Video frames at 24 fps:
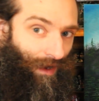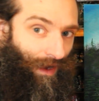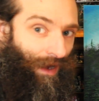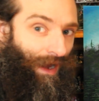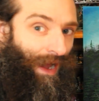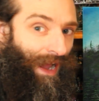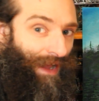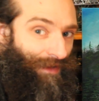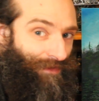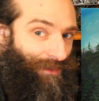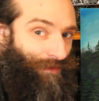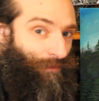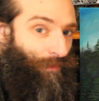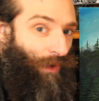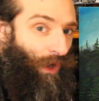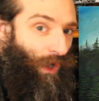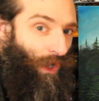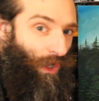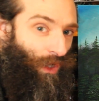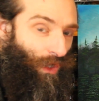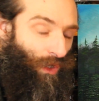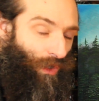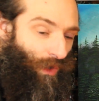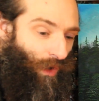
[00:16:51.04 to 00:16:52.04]
I had to put
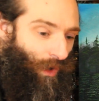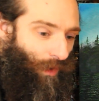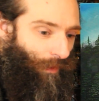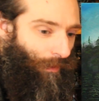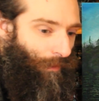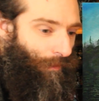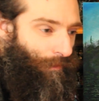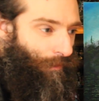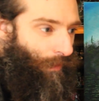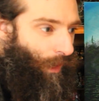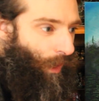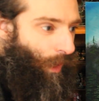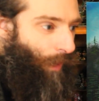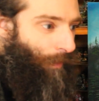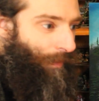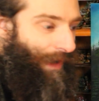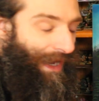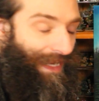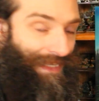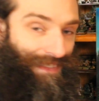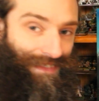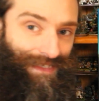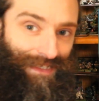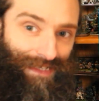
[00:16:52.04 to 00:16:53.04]
a lot more
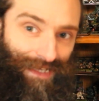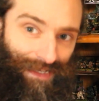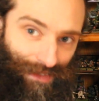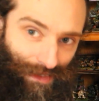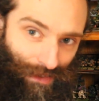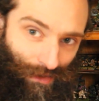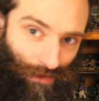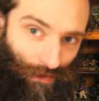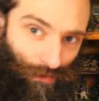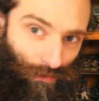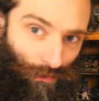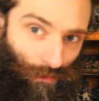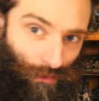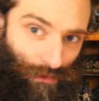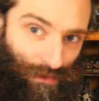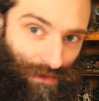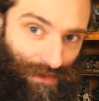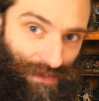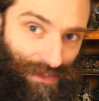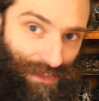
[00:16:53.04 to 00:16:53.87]
paint in it than I thought I